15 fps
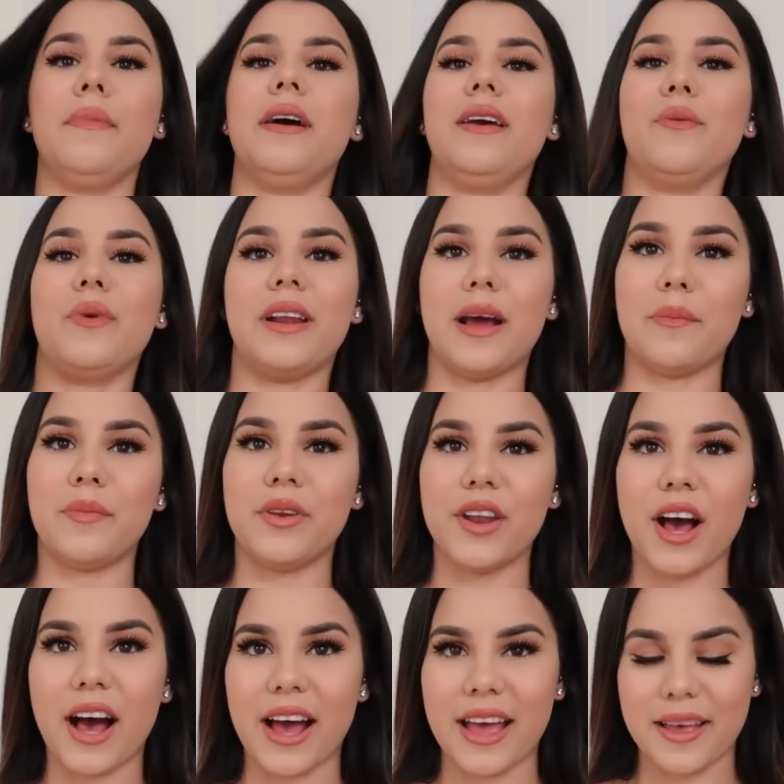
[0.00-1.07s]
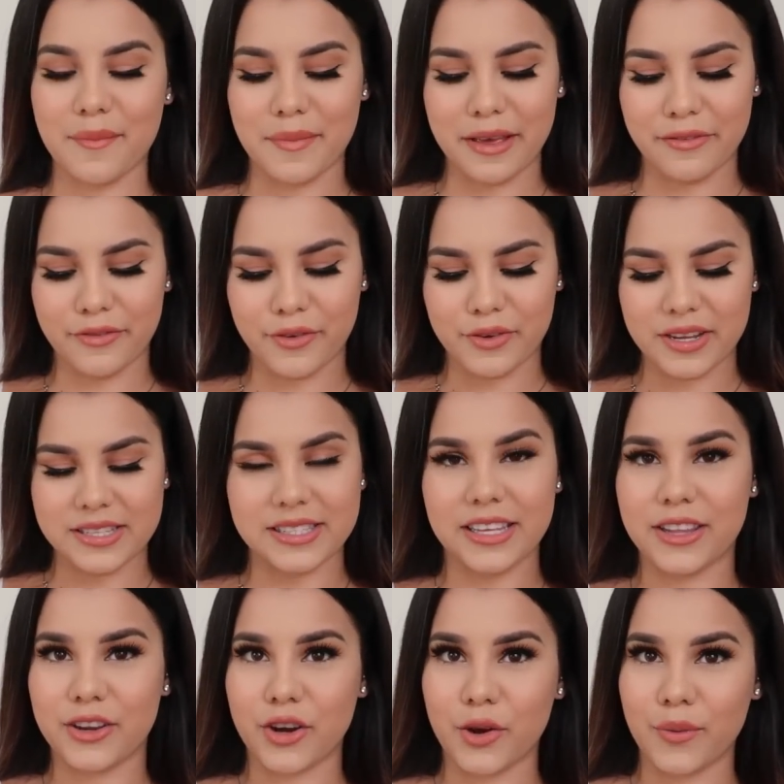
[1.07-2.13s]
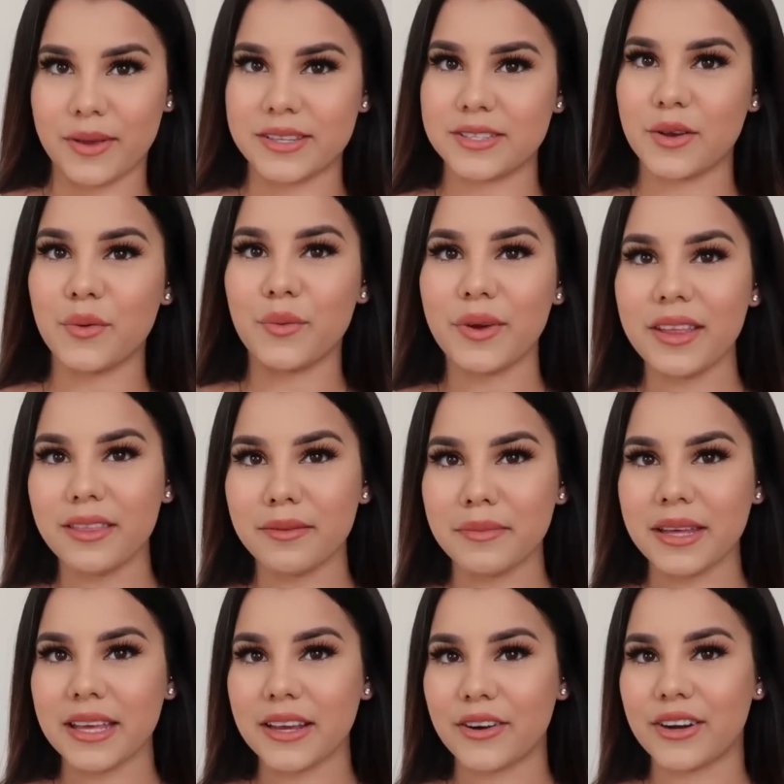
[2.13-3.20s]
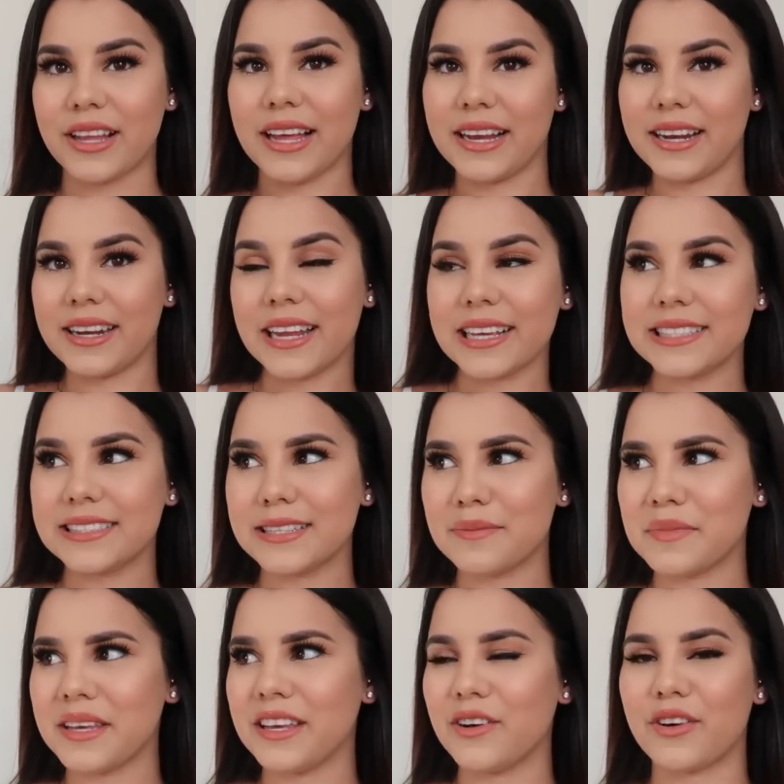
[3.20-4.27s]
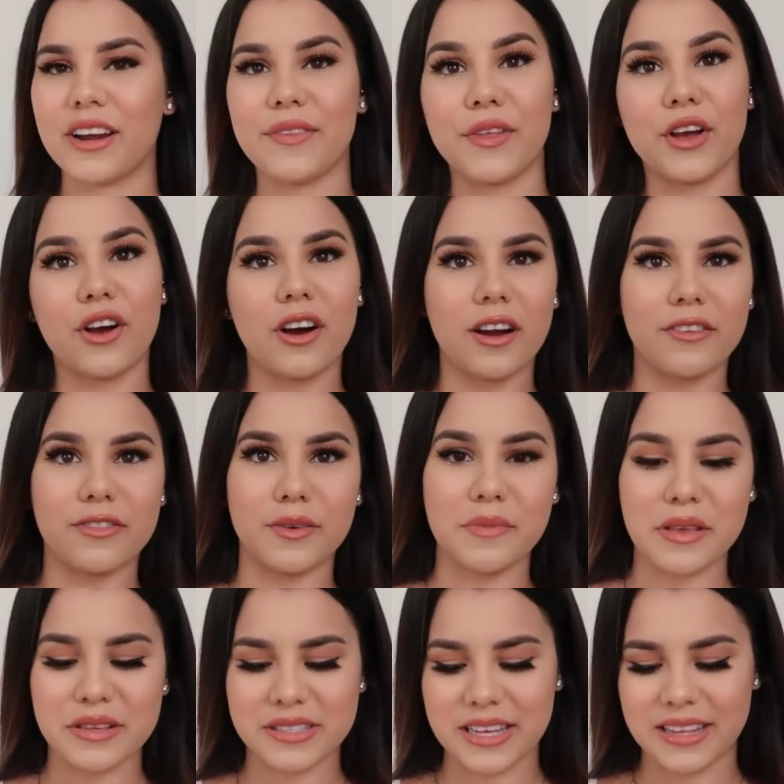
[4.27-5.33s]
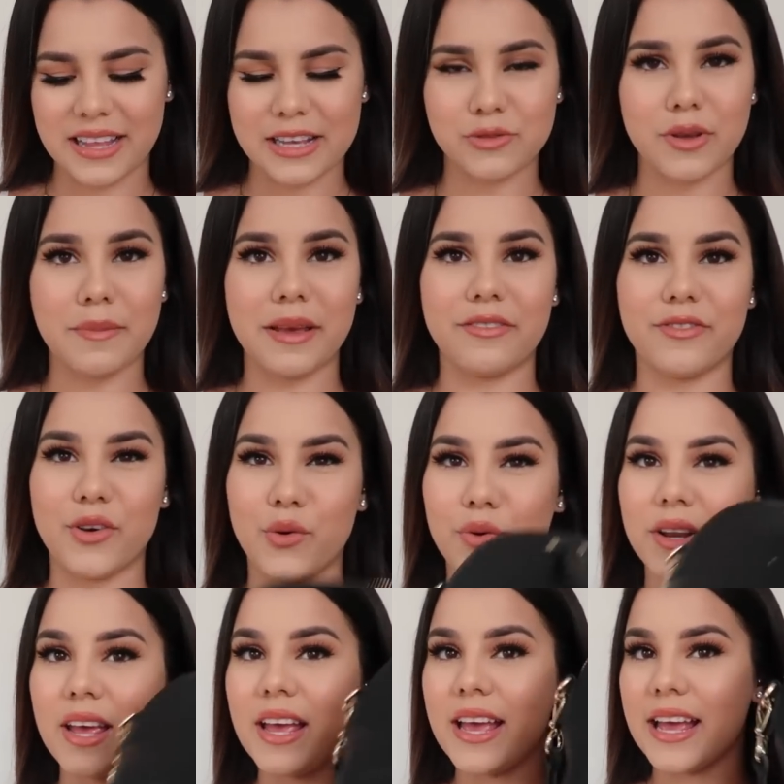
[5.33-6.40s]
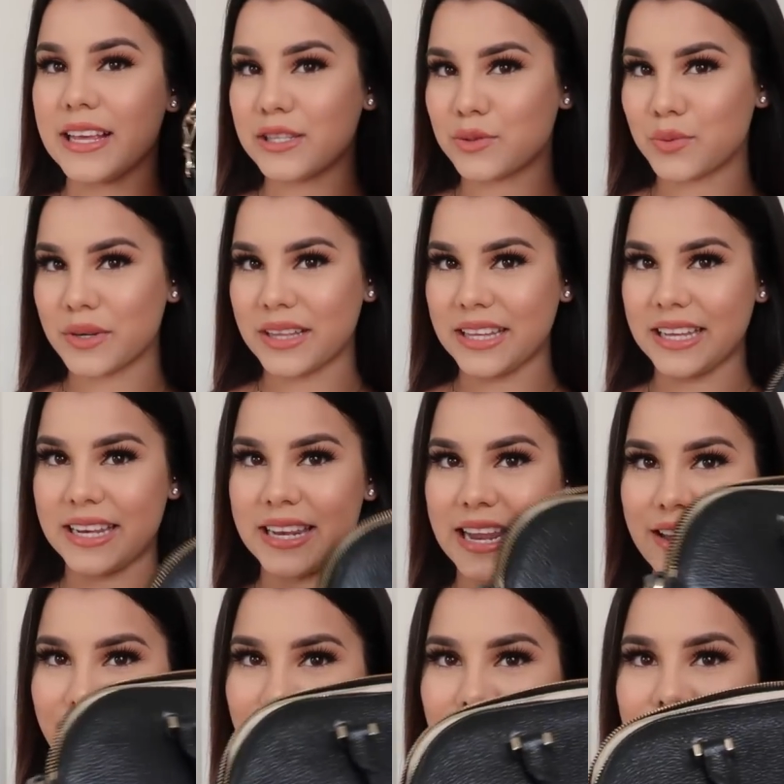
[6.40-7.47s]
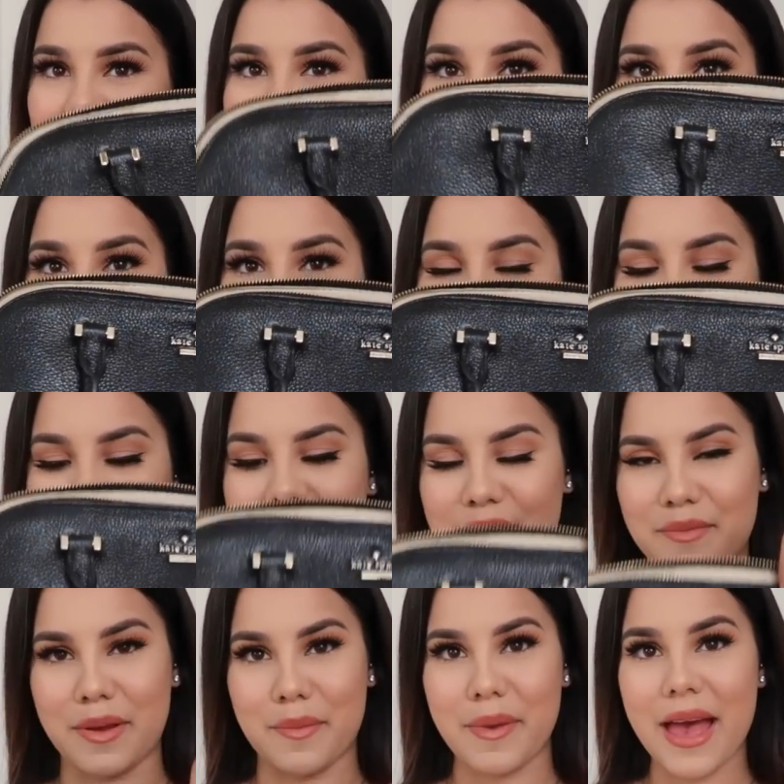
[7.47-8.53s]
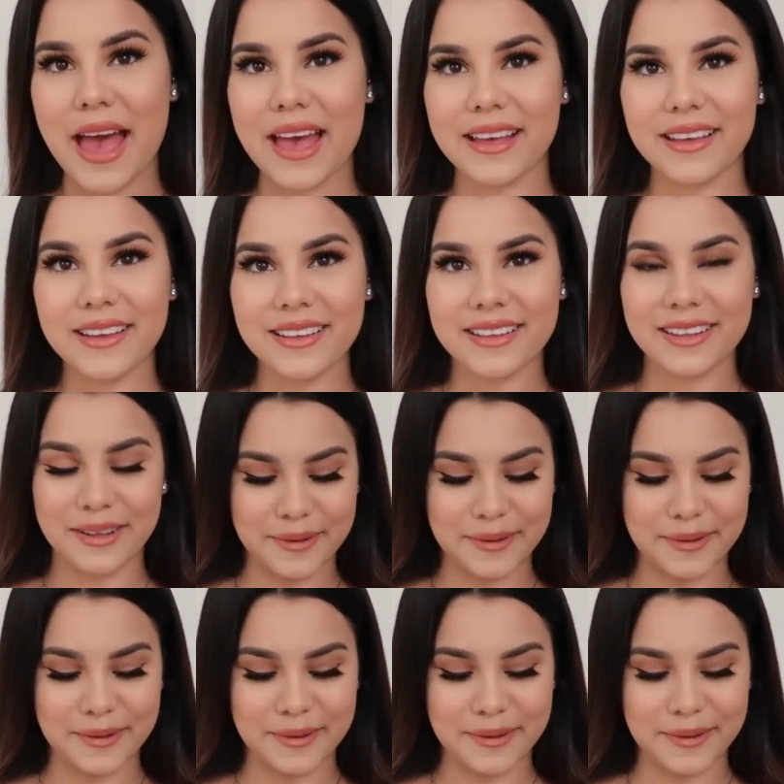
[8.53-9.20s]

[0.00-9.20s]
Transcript: But when I'm not, my phone is either always with me or like next to me or in the car for music. That's why my phone is really never inside my bag.